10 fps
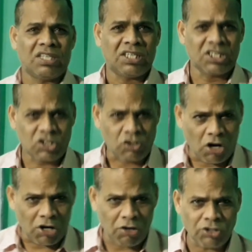It
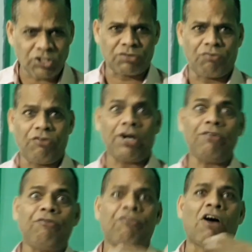corrodes
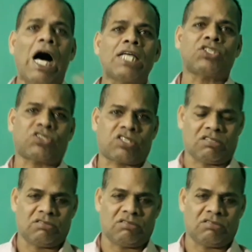very fast.